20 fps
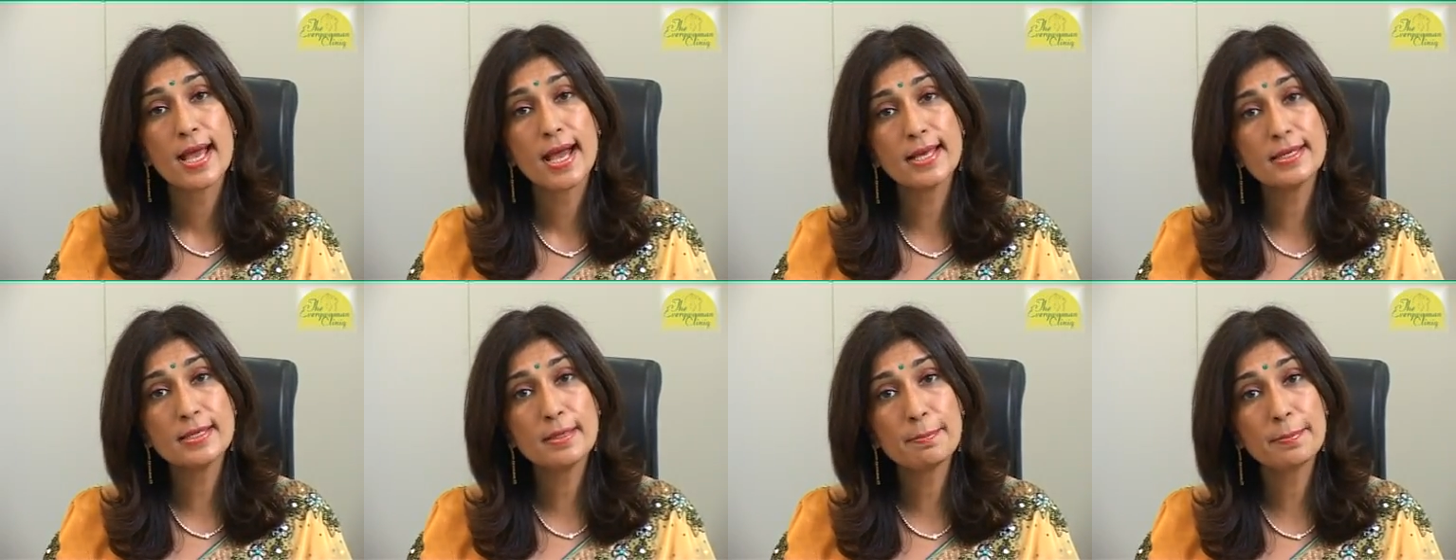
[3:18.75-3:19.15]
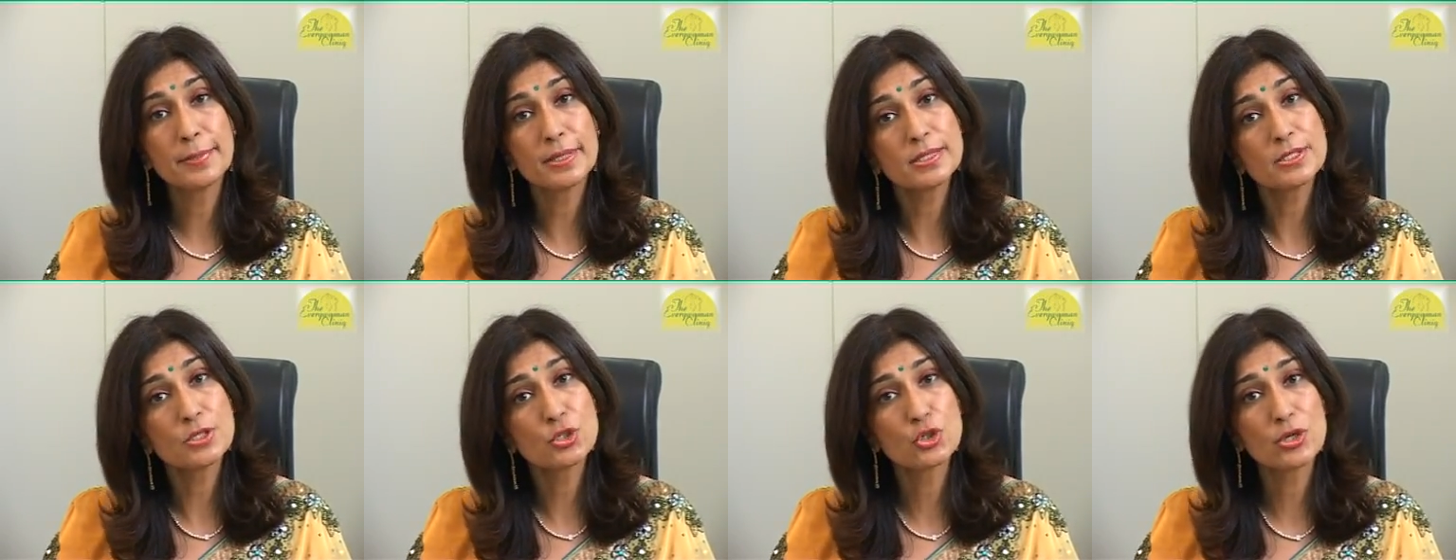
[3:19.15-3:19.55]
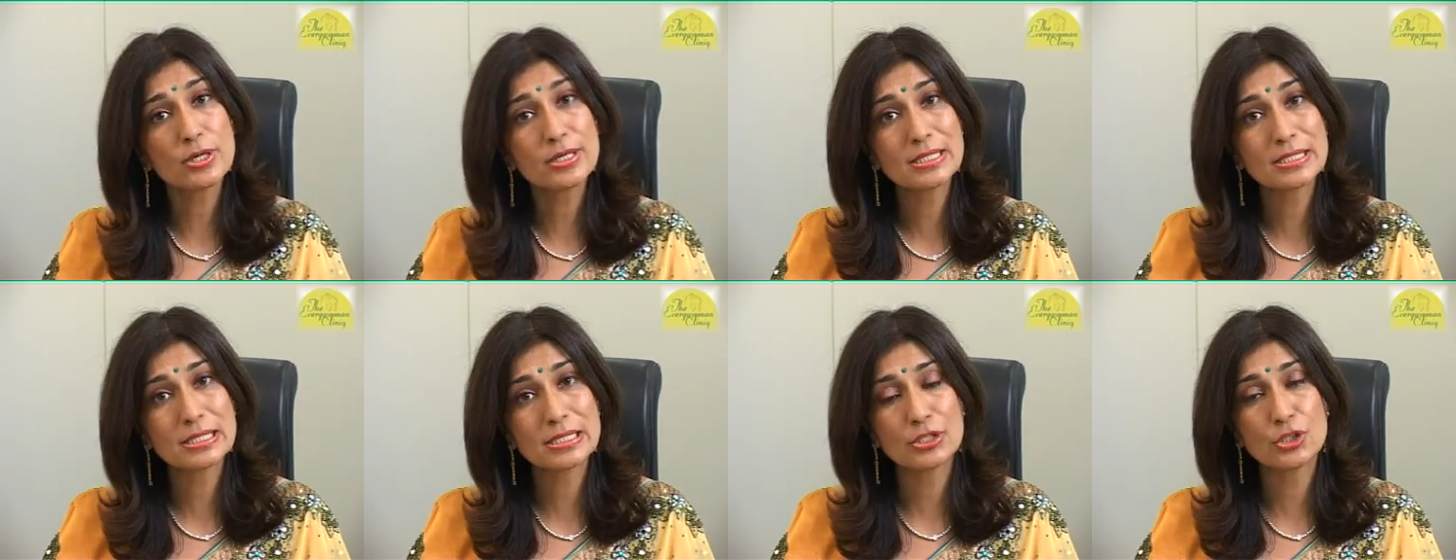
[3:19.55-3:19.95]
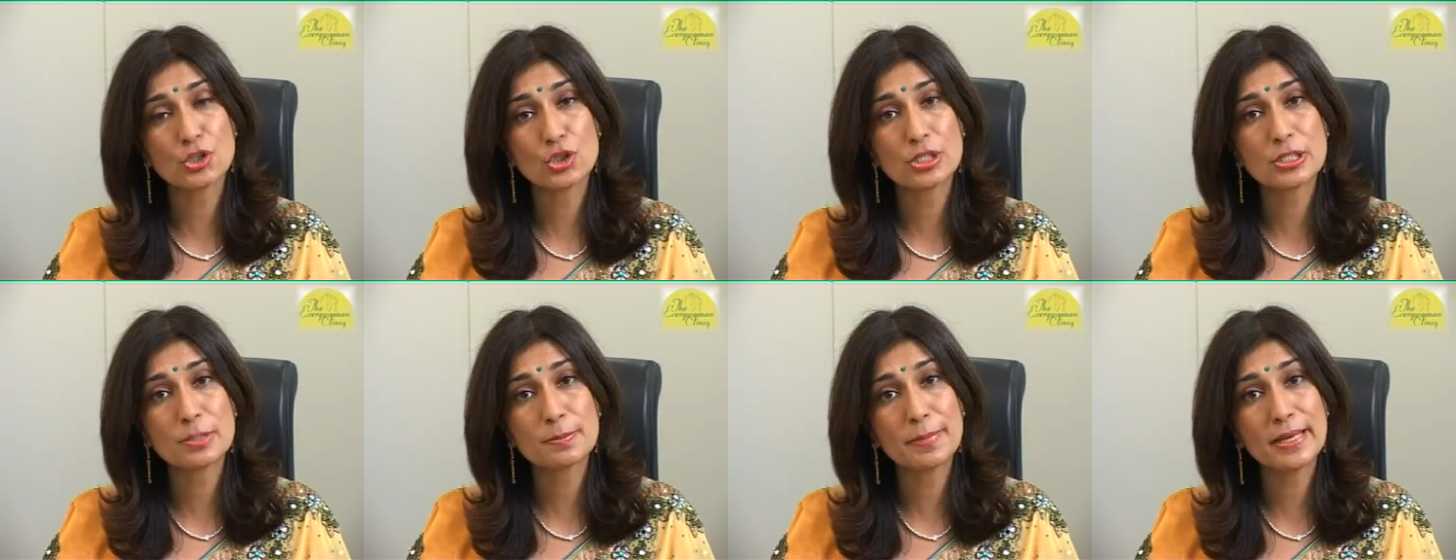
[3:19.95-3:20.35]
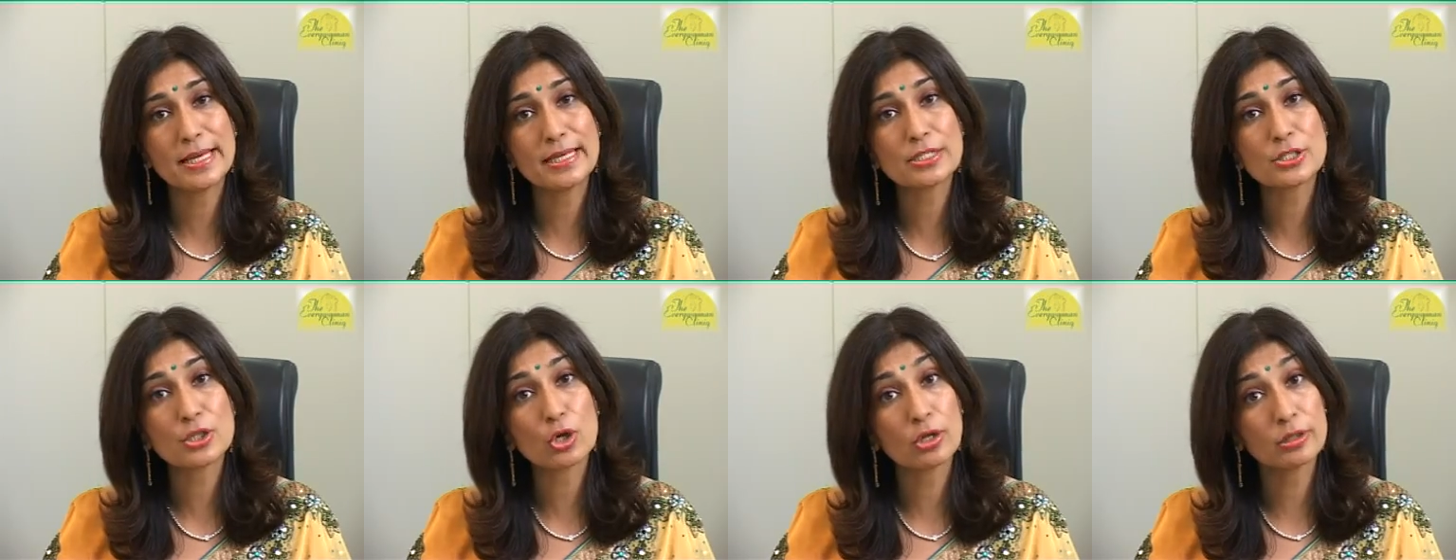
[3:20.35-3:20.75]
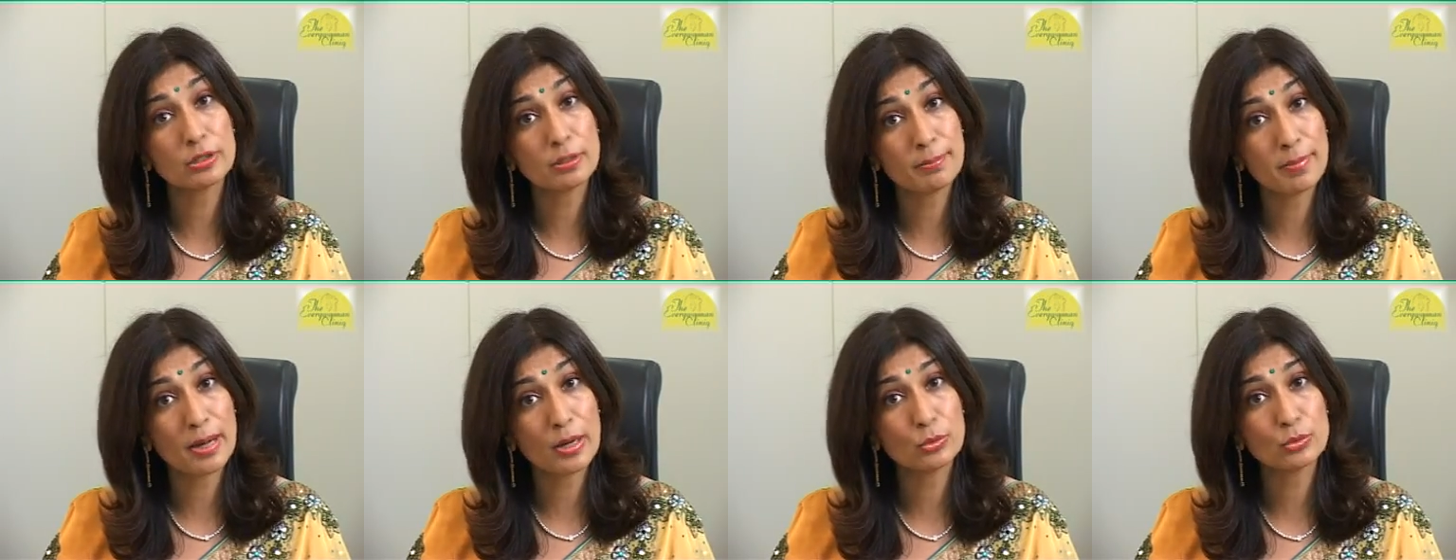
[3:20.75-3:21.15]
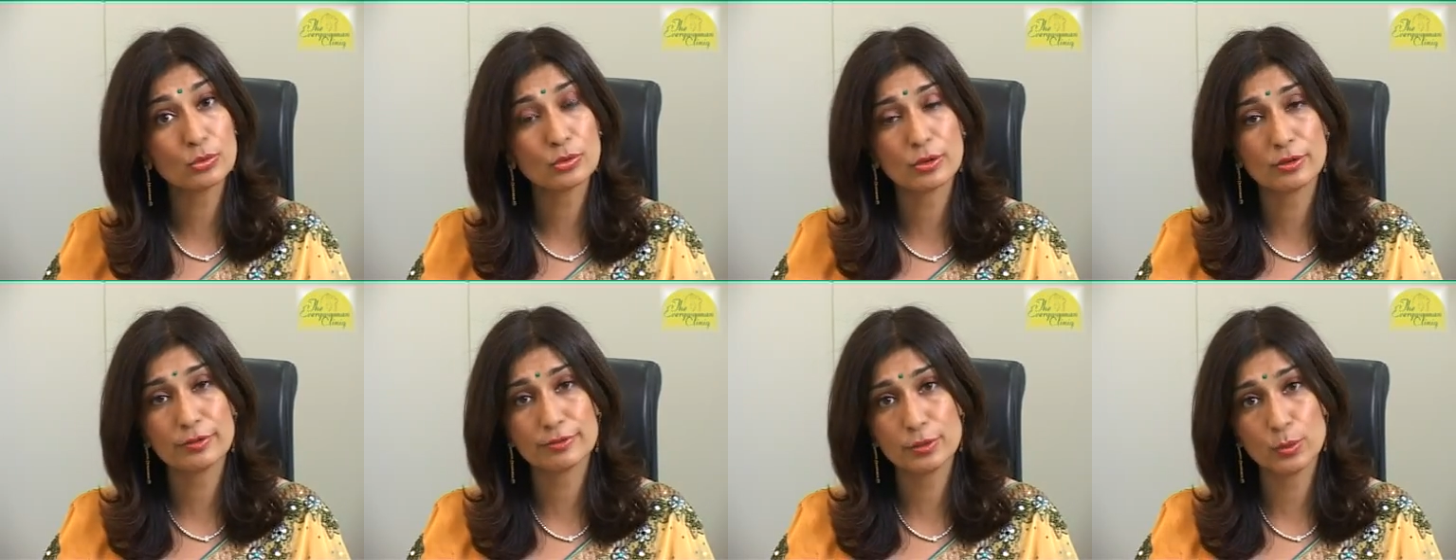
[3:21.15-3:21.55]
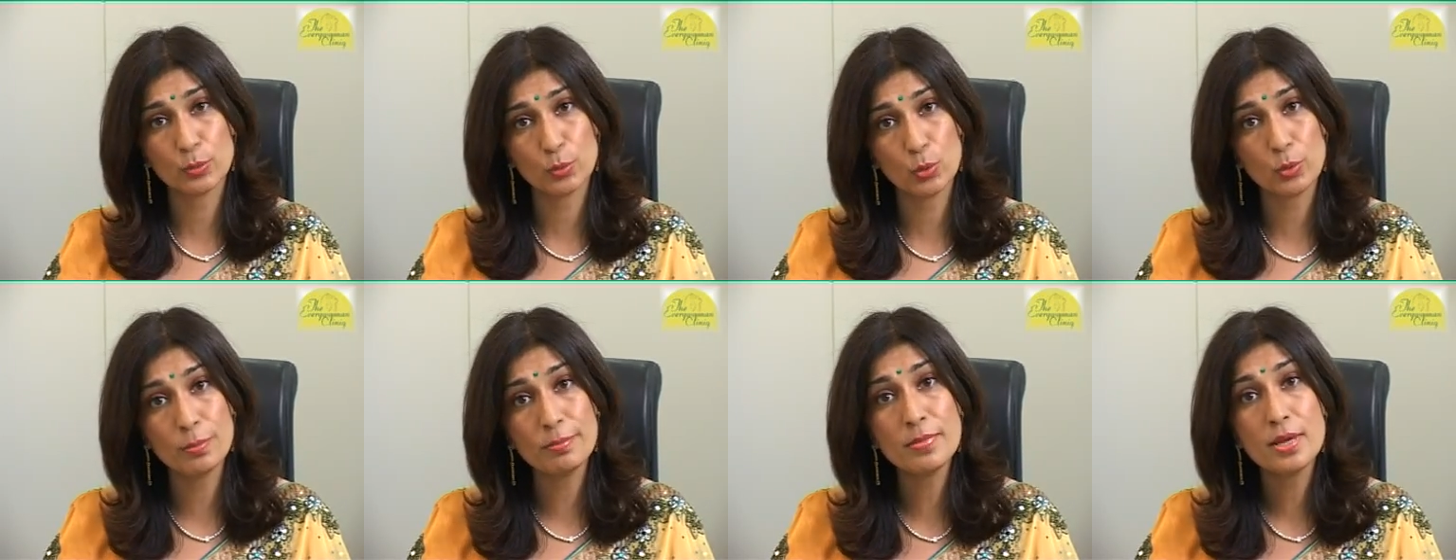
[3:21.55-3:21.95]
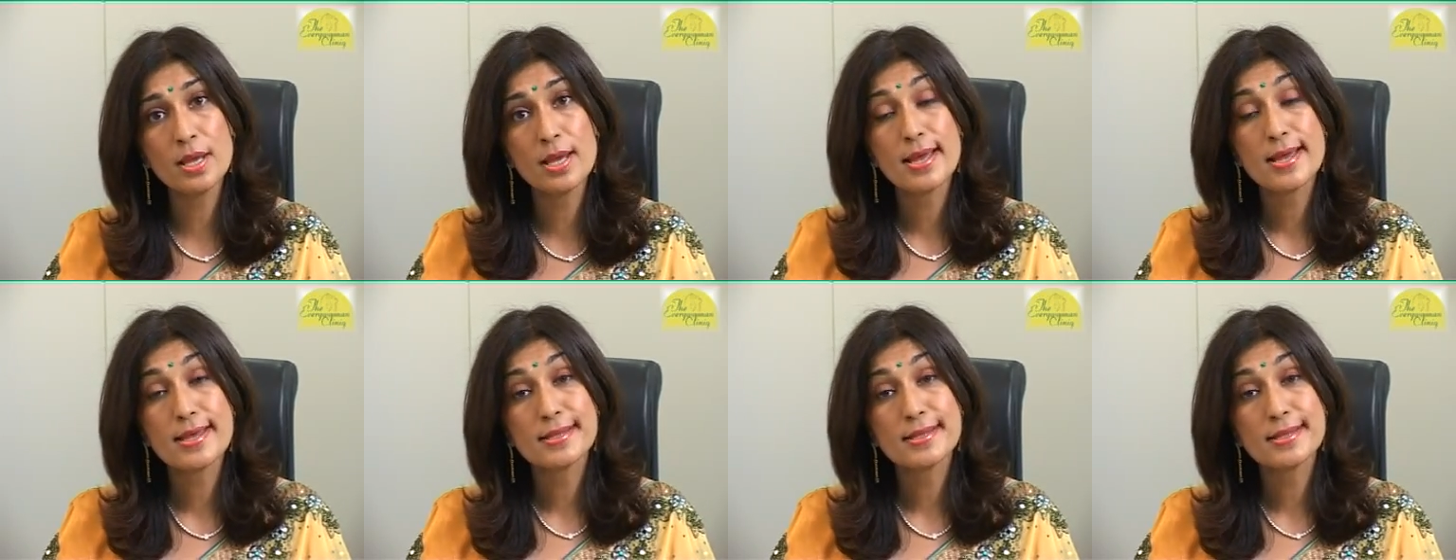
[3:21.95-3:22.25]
and a purse string stitch is placed on the mouth of the womb.